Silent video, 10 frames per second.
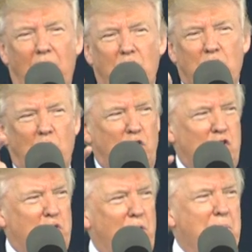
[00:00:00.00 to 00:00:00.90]
So
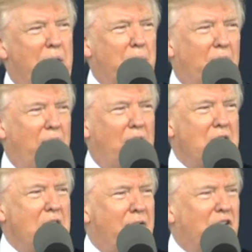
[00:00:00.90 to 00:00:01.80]
just remember that.
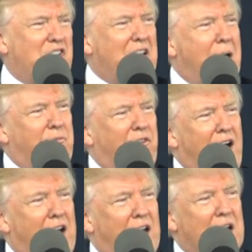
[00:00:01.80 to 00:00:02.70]
Never stop
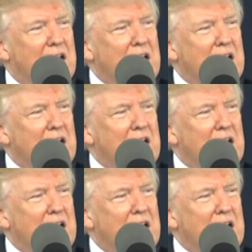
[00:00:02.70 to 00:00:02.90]
fighting